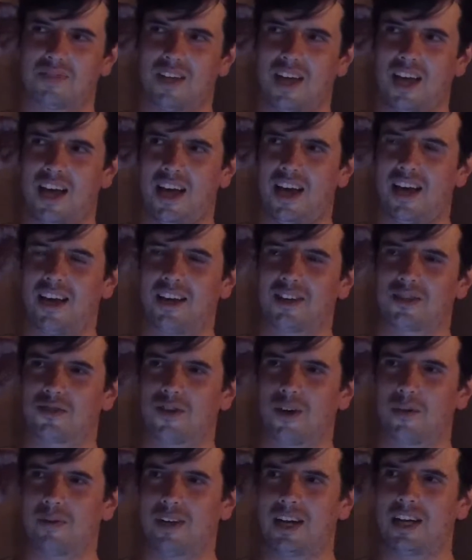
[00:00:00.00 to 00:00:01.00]
I
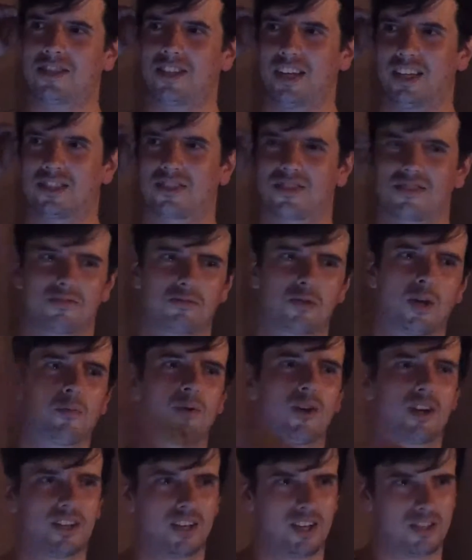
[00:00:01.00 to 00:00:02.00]
grew up in Essex. Don't
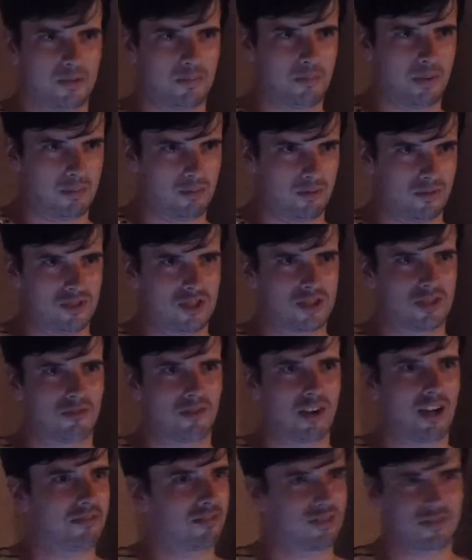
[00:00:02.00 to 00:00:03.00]
worry, guys, the people have just
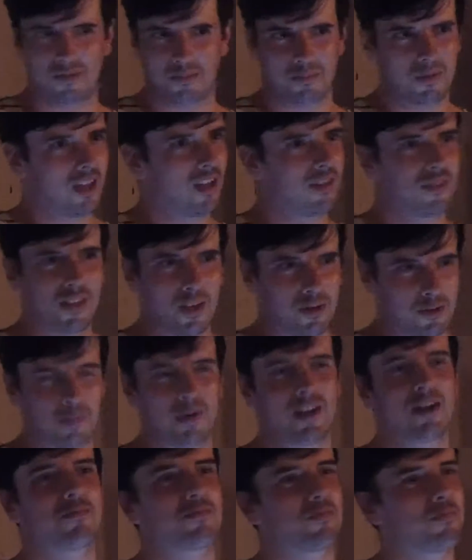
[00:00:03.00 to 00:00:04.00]
arrived. There's been